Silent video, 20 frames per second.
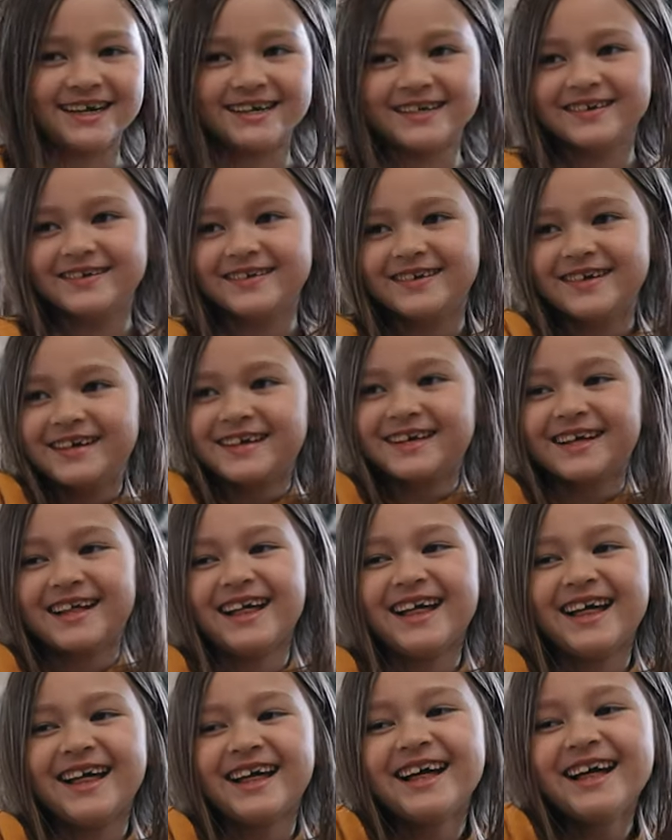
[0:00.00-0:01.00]
what is it? I'm
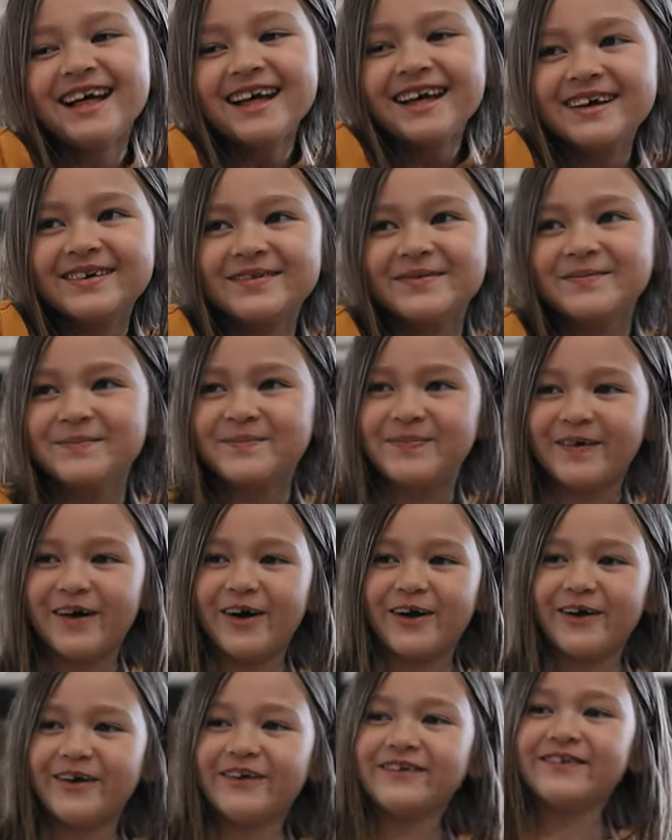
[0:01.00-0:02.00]
actually supposed to be beautiful
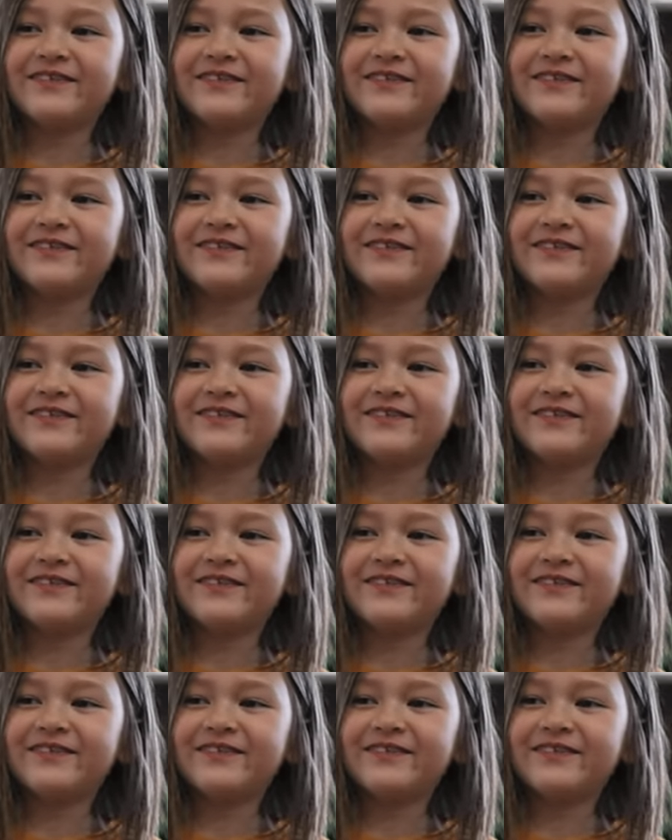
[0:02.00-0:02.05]
or a